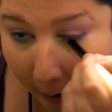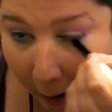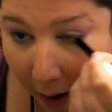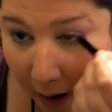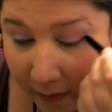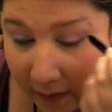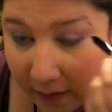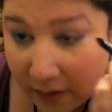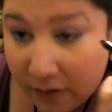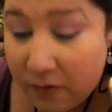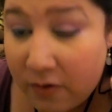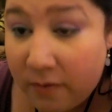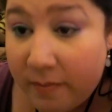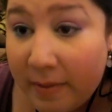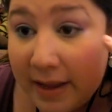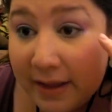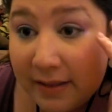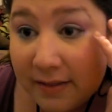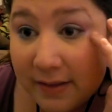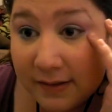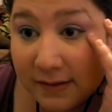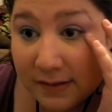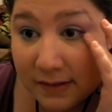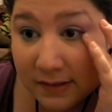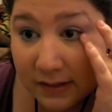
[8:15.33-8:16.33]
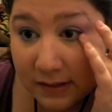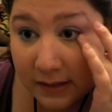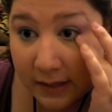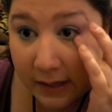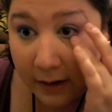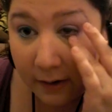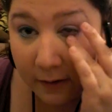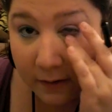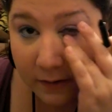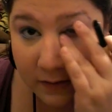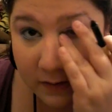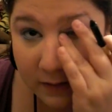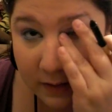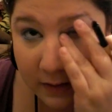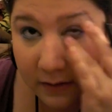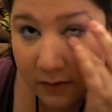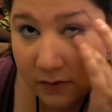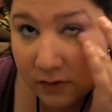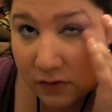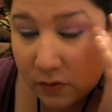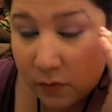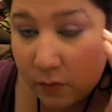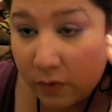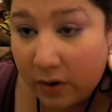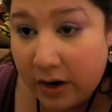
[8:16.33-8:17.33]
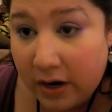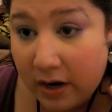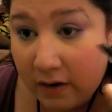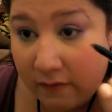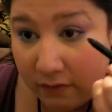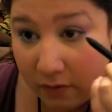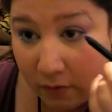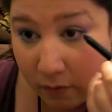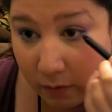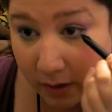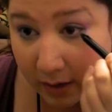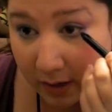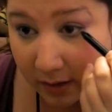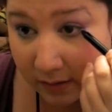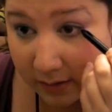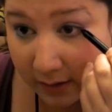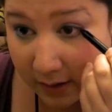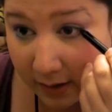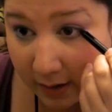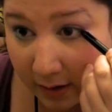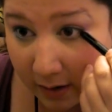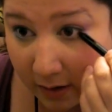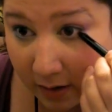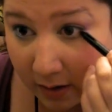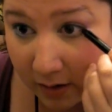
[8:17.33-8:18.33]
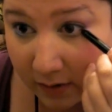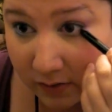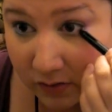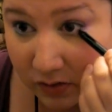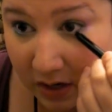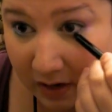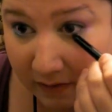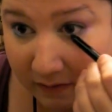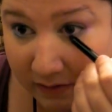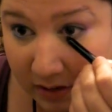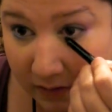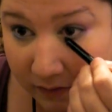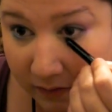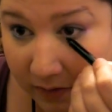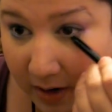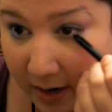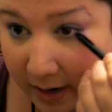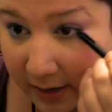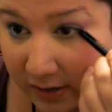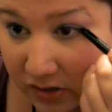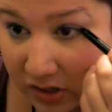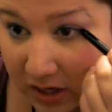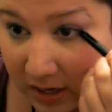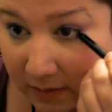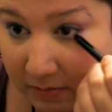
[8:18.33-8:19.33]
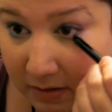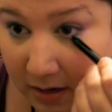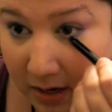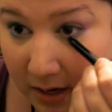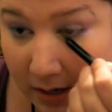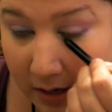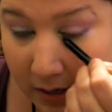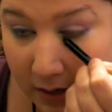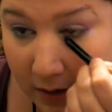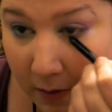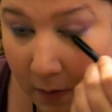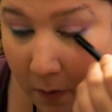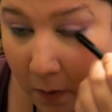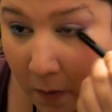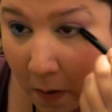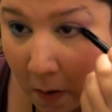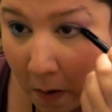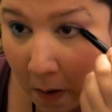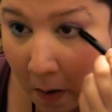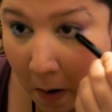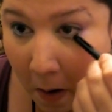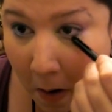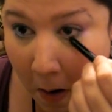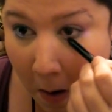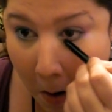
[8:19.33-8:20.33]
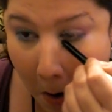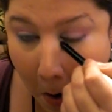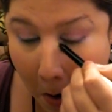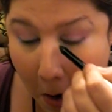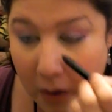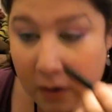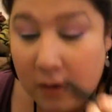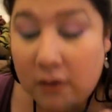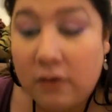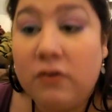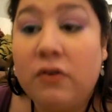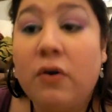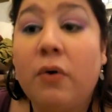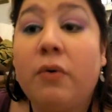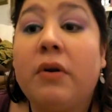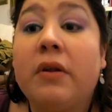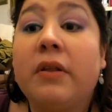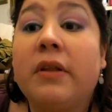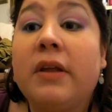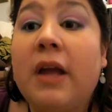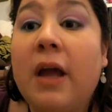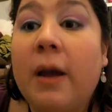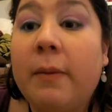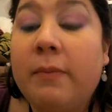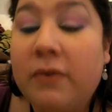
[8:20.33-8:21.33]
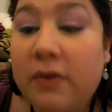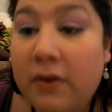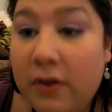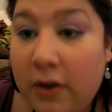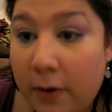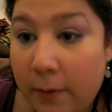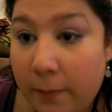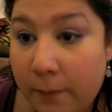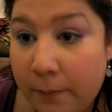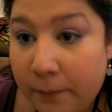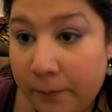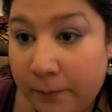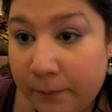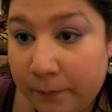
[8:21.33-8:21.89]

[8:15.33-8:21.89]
And then you make this as thick or as thin as you want. If you want it thicker because you have a different eye shape than I do, totally up to you.